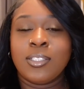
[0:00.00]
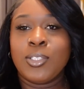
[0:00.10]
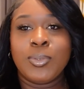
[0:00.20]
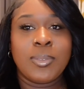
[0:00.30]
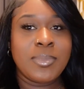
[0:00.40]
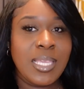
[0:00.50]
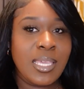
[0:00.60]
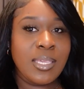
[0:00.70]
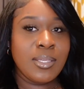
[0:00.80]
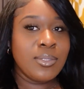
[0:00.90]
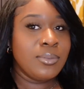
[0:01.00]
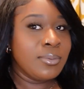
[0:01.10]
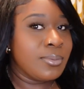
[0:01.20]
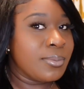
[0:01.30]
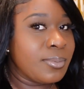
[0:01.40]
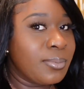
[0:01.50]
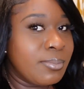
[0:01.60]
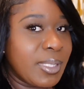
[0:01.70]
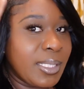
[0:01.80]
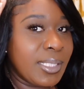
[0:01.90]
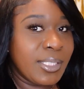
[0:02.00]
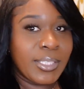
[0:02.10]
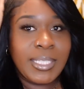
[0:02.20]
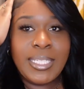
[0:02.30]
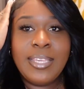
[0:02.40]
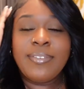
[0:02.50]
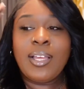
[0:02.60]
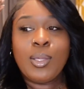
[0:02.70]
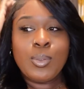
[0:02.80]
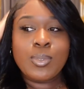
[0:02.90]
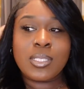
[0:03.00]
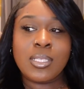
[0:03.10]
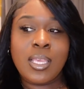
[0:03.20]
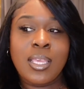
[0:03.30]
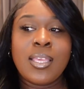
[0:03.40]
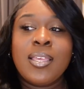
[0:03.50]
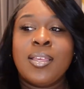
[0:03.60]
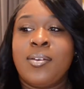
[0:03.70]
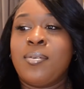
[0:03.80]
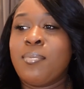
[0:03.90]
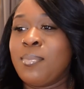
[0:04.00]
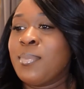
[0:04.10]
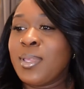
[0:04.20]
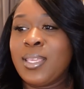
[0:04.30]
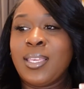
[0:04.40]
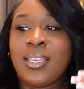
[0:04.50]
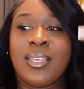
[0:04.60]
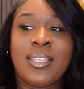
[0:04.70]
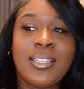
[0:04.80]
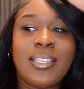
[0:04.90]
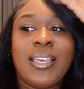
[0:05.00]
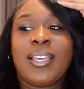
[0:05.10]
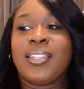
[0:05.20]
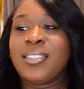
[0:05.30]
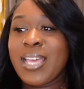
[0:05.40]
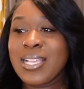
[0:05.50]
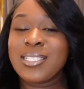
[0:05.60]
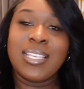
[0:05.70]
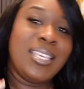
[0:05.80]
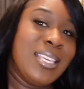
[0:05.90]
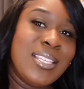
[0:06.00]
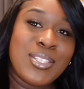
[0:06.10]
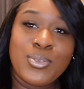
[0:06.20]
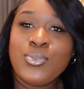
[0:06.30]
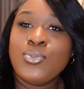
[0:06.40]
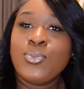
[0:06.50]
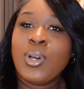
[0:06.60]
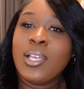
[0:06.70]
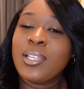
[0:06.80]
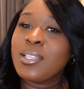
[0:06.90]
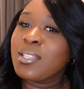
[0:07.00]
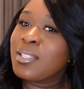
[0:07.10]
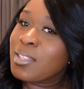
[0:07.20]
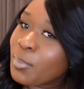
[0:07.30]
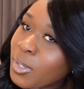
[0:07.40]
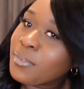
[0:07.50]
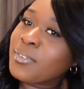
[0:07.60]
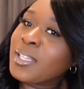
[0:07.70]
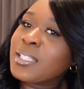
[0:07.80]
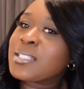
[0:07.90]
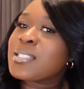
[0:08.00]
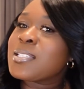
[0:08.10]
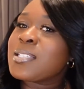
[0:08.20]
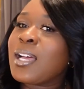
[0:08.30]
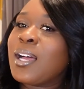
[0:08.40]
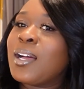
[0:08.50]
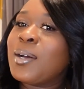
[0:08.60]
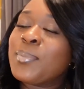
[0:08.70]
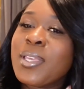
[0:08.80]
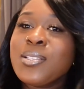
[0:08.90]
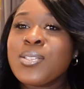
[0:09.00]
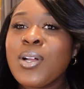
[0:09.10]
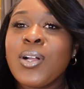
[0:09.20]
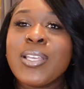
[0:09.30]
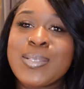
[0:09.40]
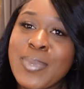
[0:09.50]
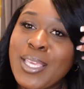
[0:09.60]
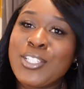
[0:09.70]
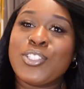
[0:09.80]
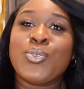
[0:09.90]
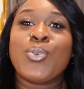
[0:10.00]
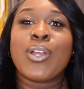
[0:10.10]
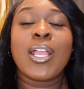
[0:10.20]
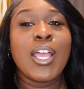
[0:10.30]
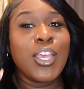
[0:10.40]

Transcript: gluing them down, blending your leave outs, and yeah, that's the key to the perfect install, is making sure